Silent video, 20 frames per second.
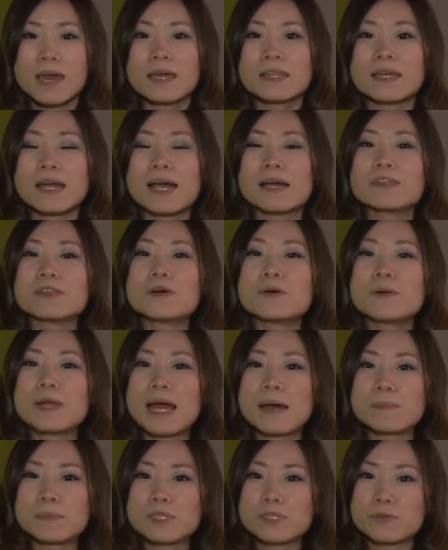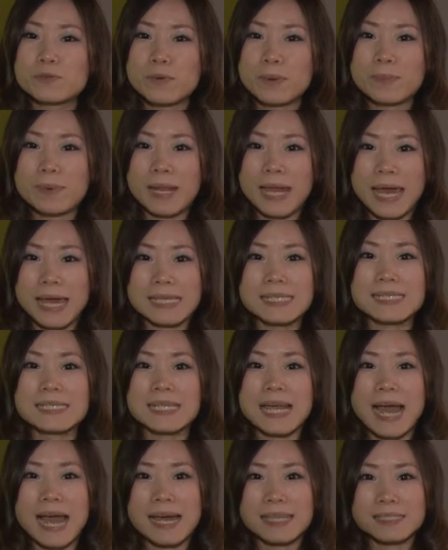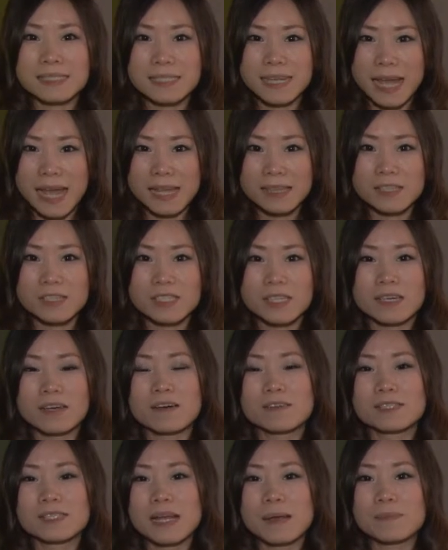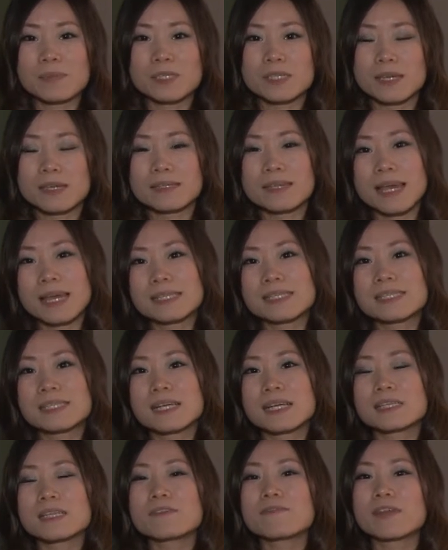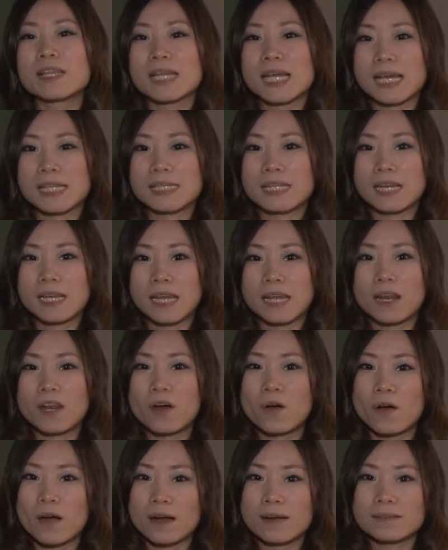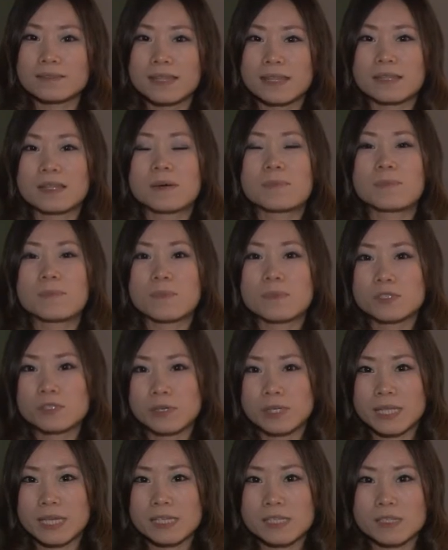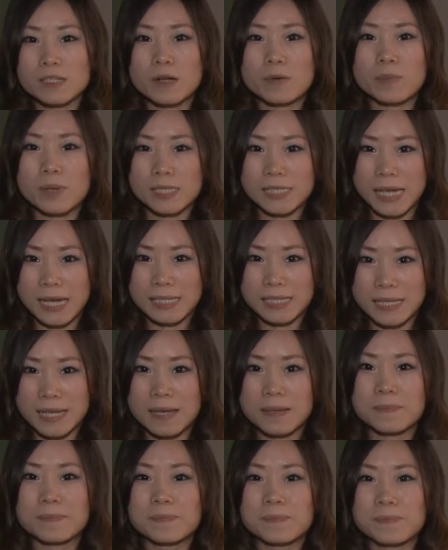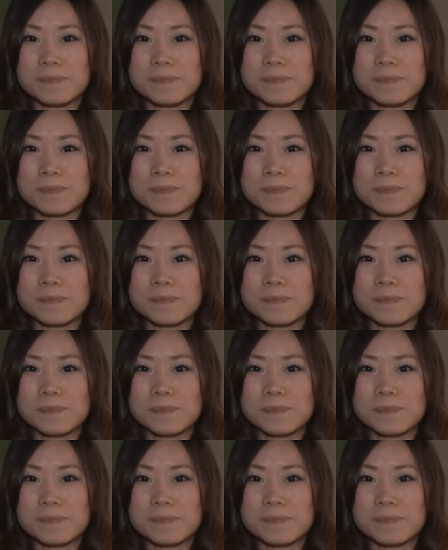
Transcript: There are no lamps to replace, and the energy consumption is significantly lower than a traditional projector.